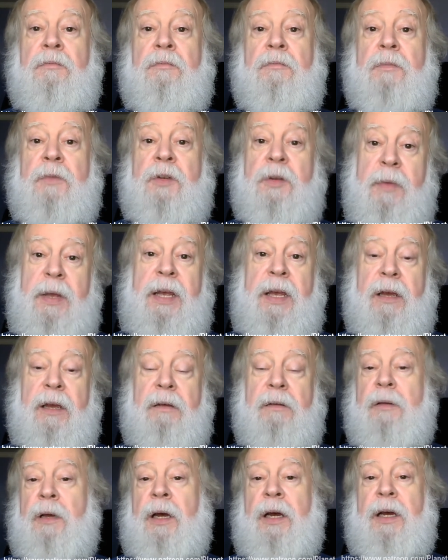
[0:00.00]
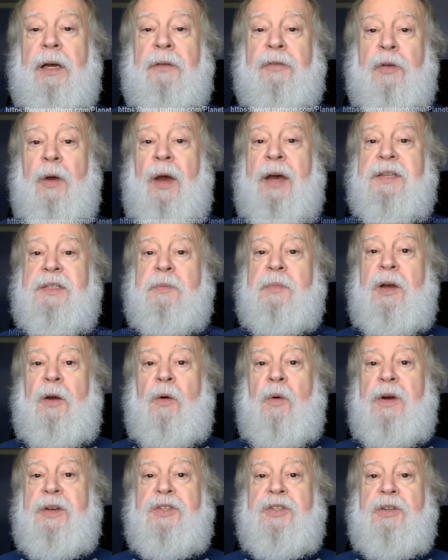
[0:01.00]
to me. If you ask me a
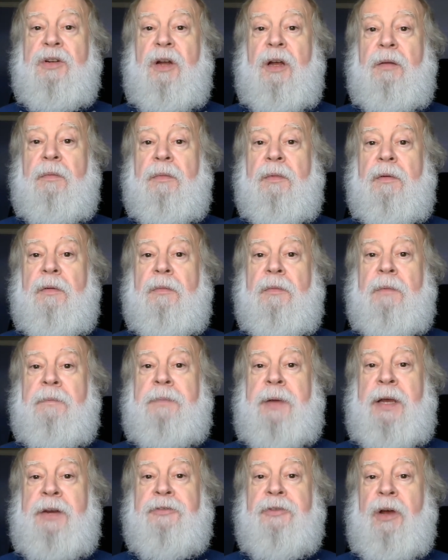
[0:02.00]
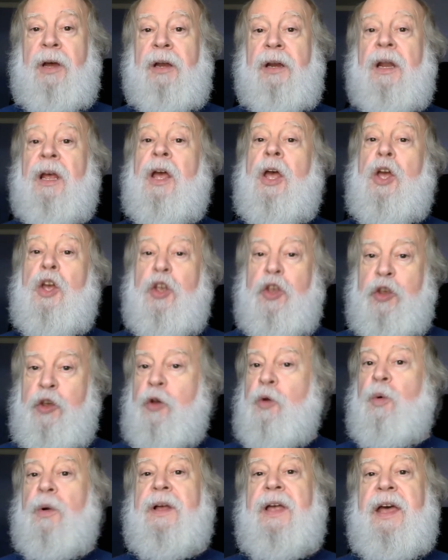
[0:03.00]
question on Patreon,
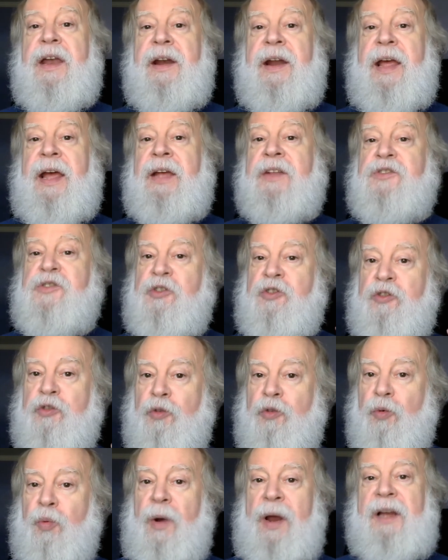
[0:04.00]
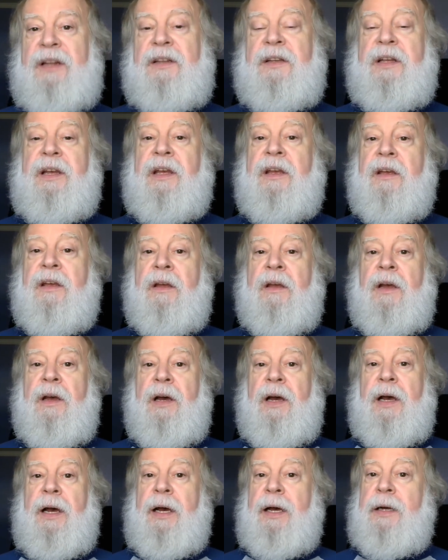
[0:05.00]
you will get an answer directly.
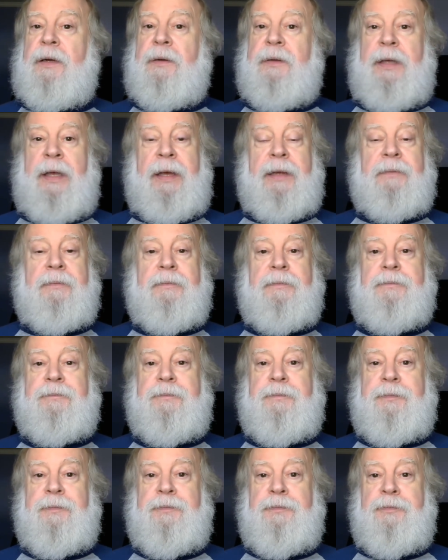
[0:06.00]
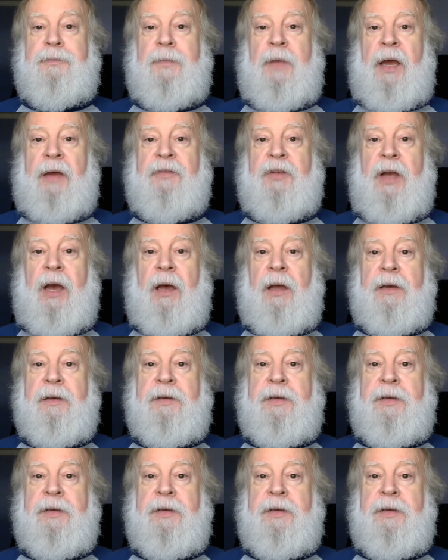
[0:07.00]
And I've got